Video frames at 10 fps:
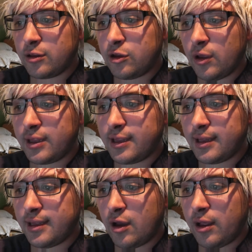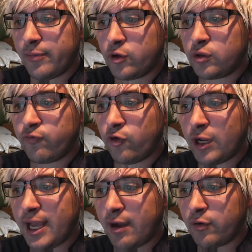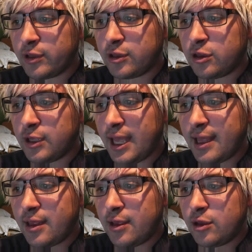Dalton almost 4 hours to get